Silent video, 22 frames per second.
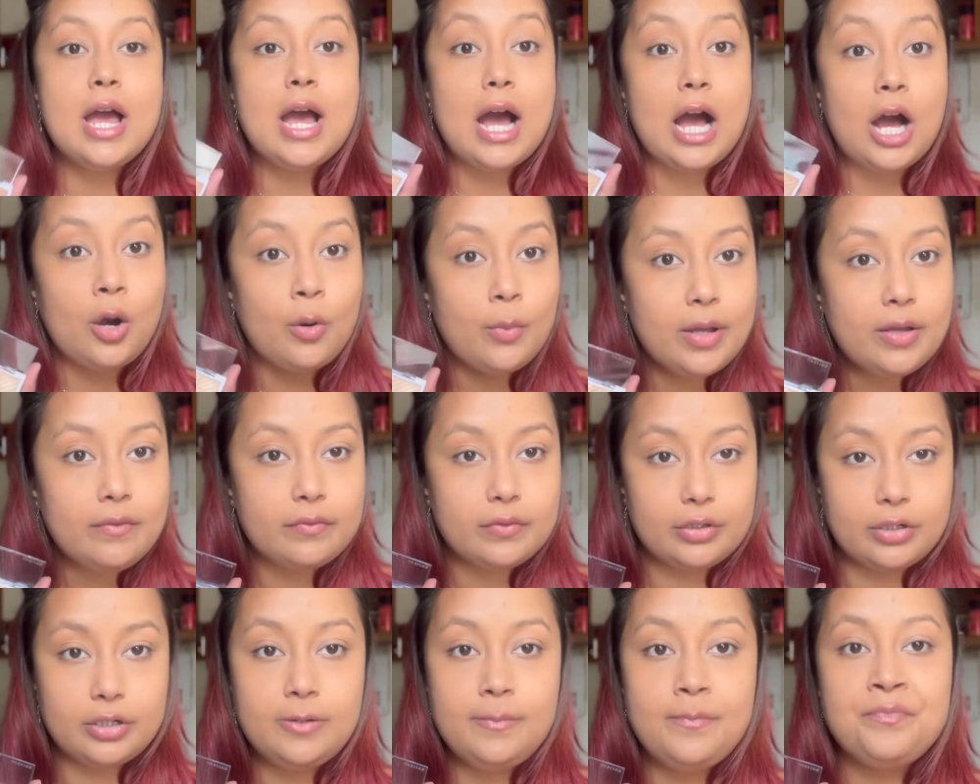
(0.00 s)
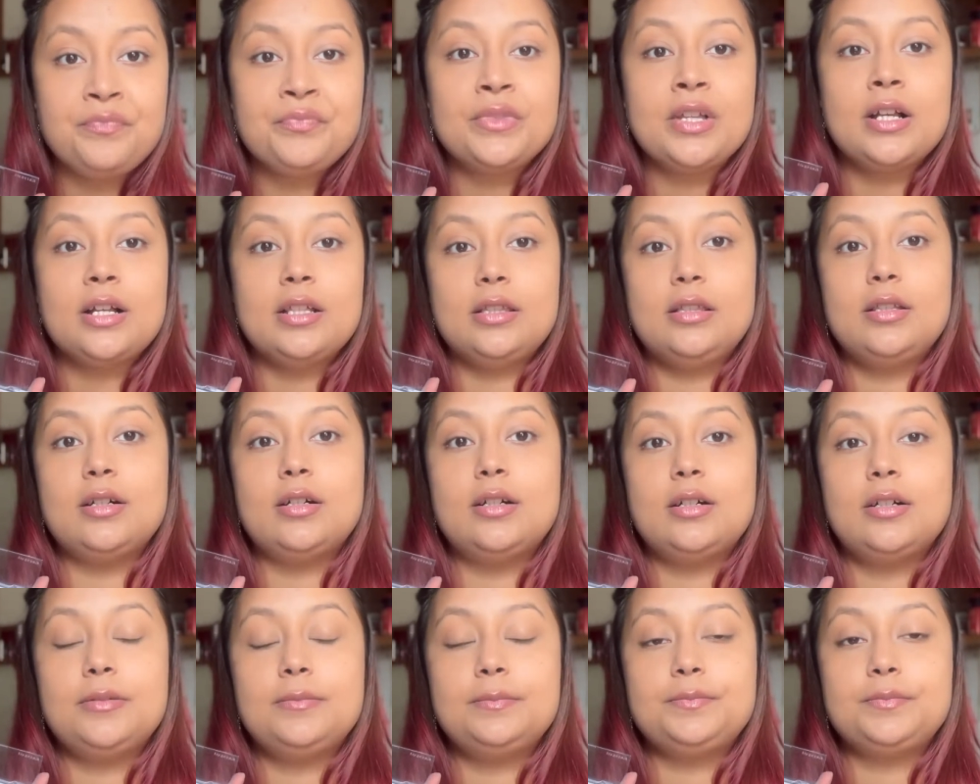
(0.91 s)
However,
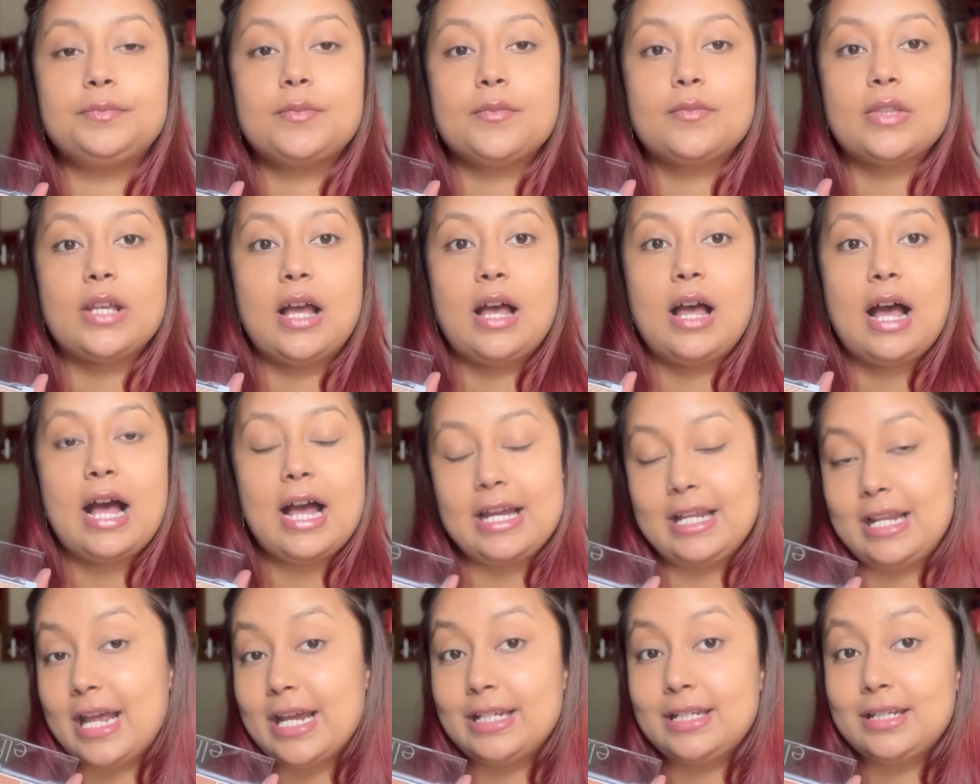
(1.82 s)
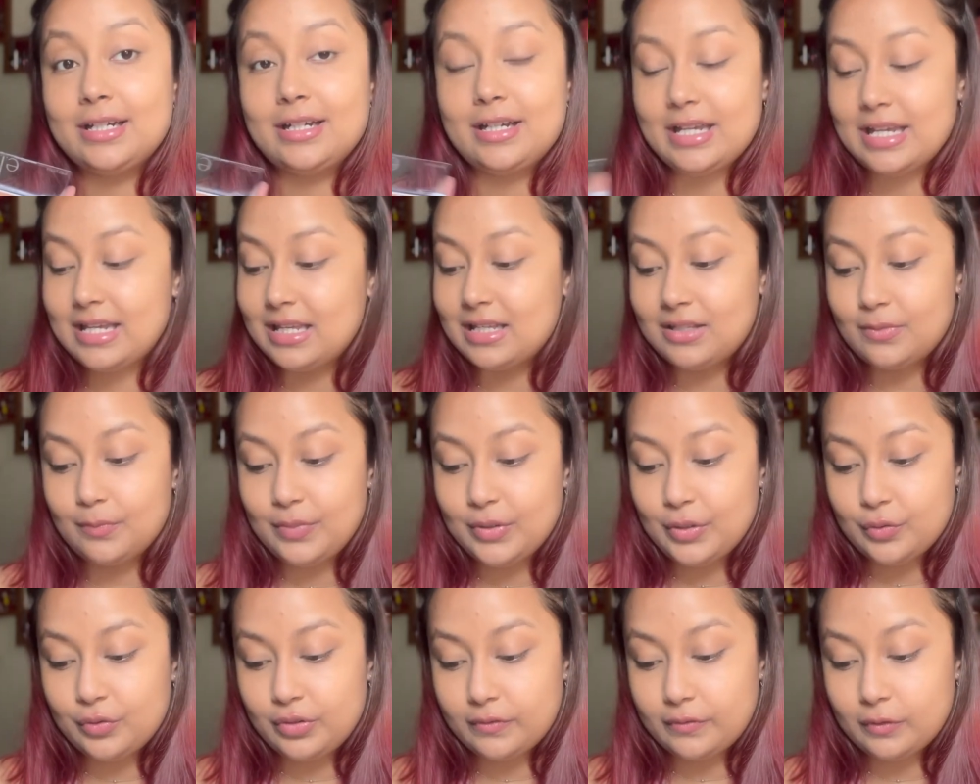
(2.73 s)
the highlighter is
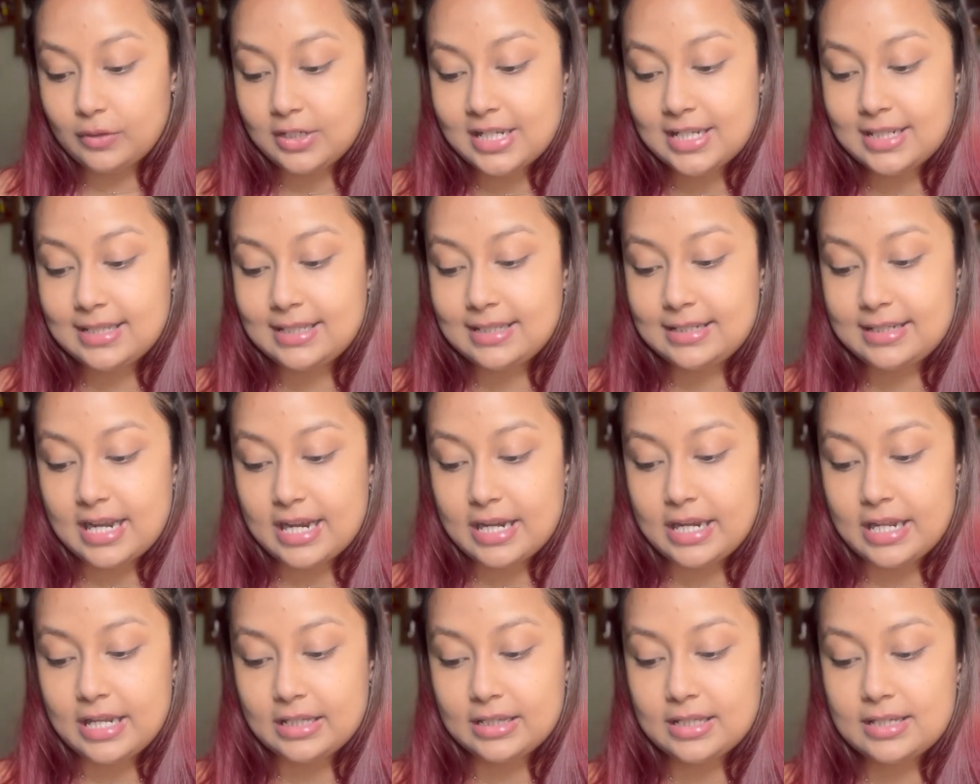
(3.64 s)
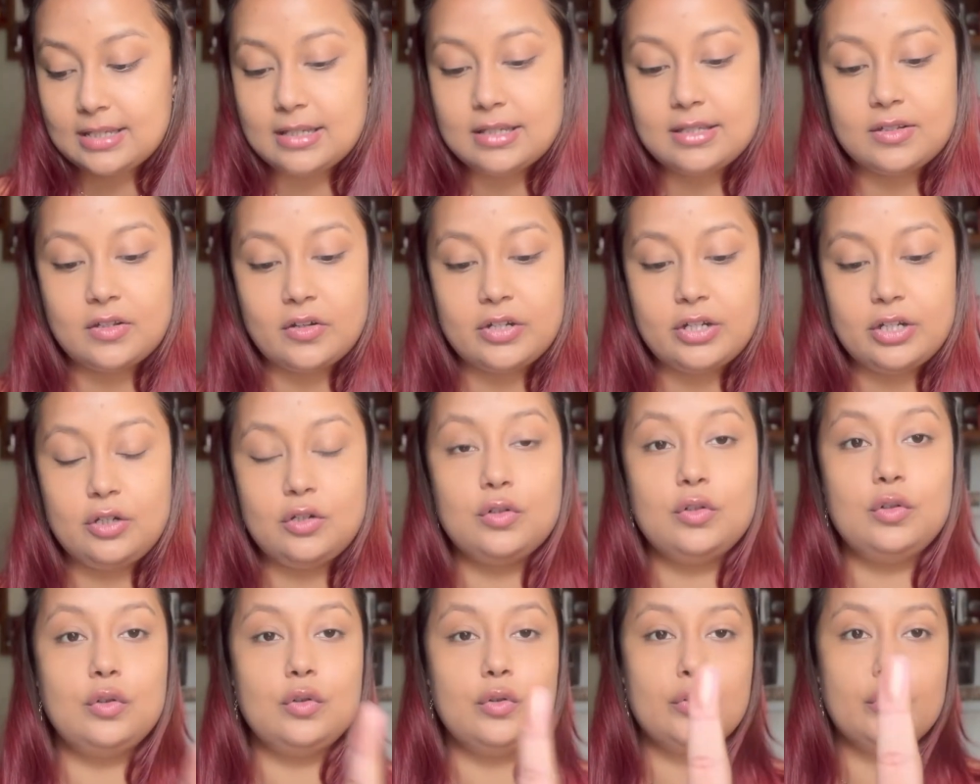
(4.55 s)
beautiful. It's stunning. This is gonna
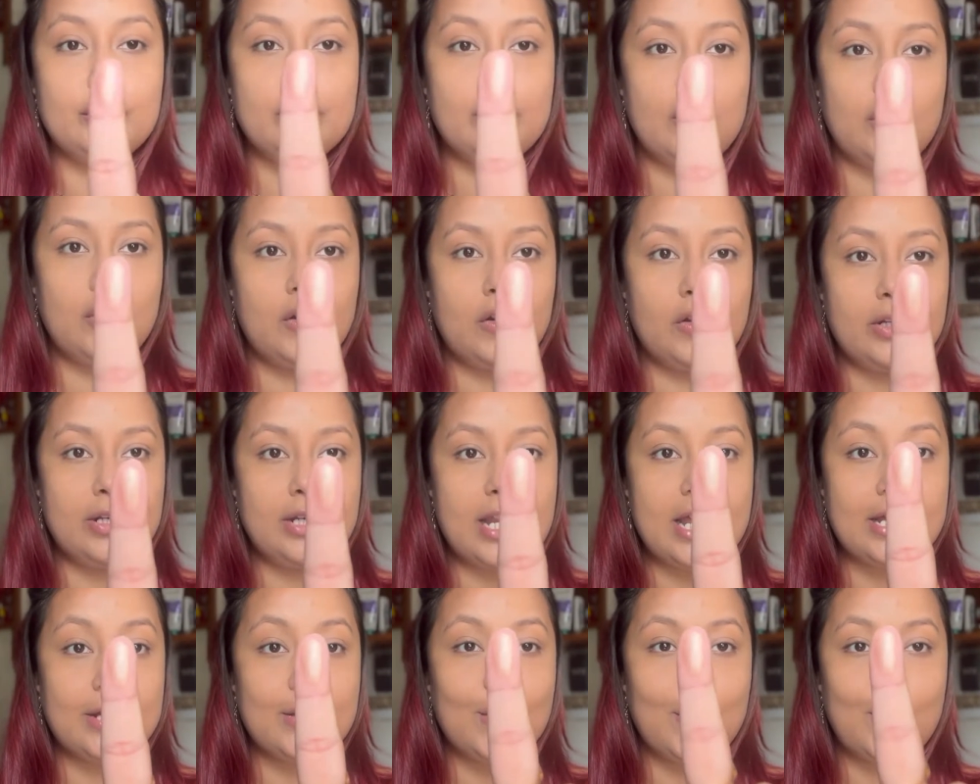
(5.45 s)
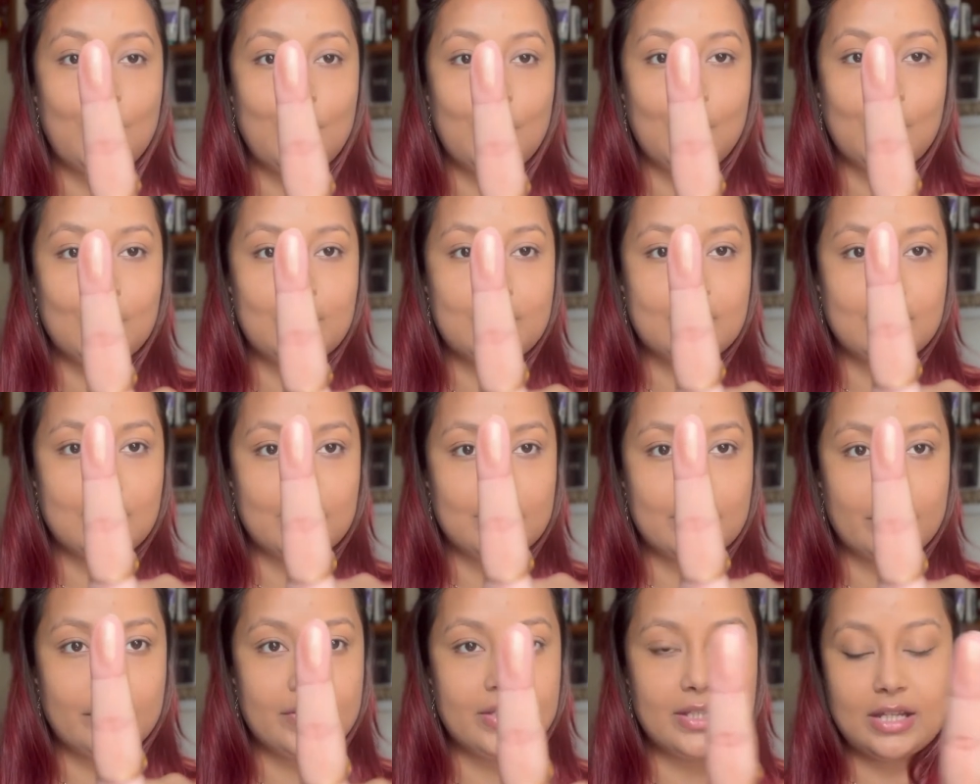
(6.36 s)
look good on like all
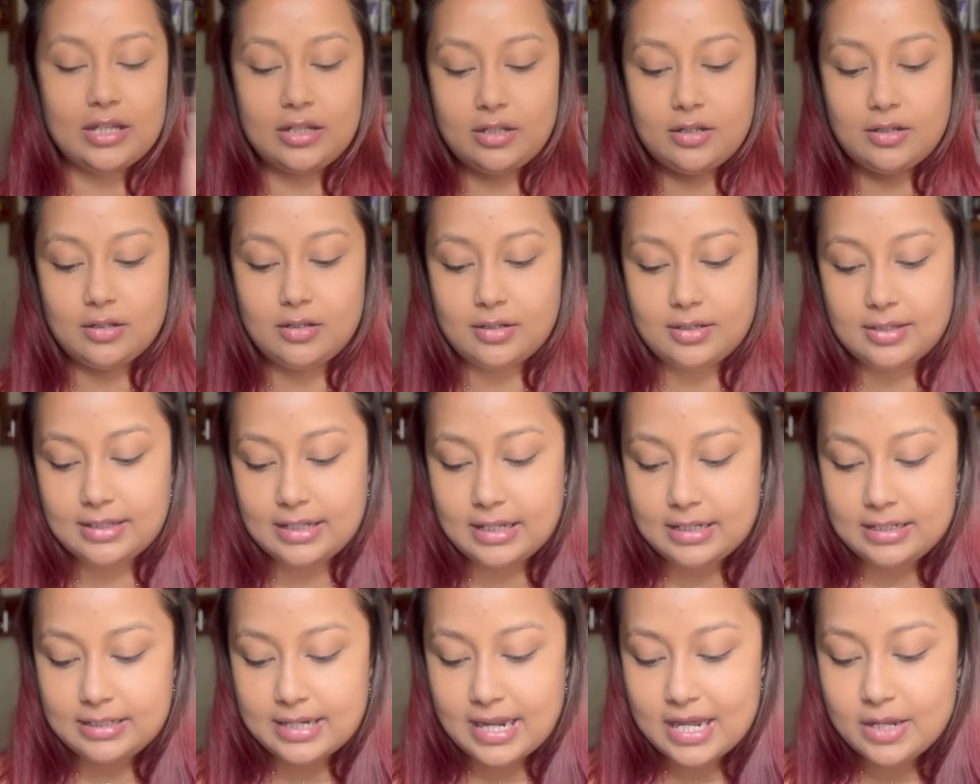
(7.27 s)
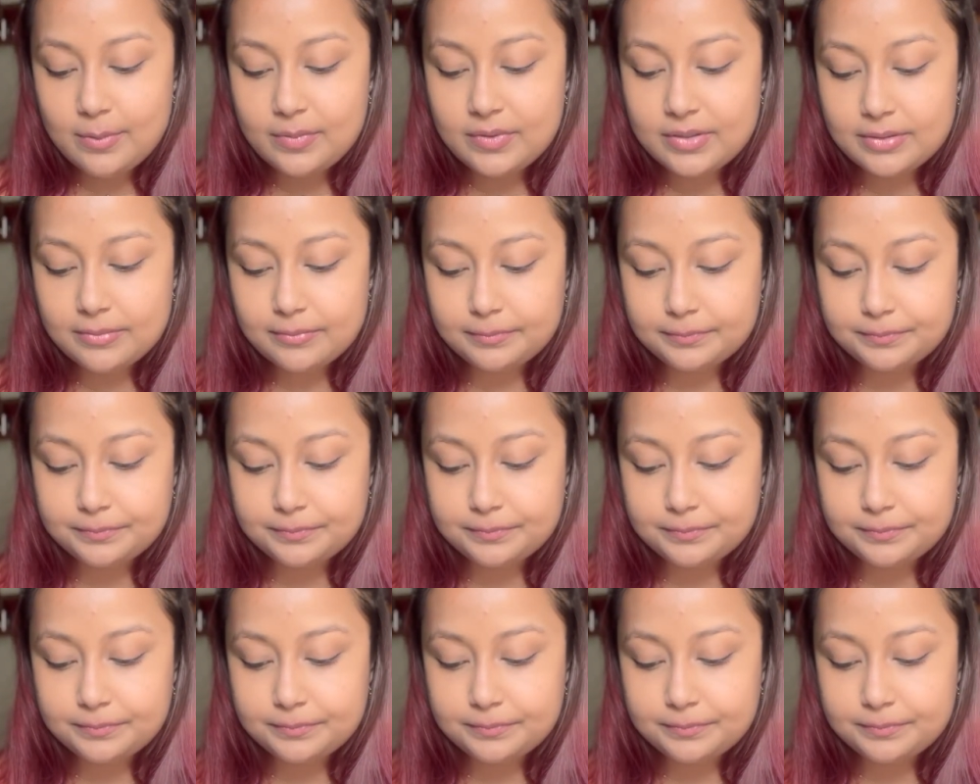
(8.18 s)
sorts of skin types.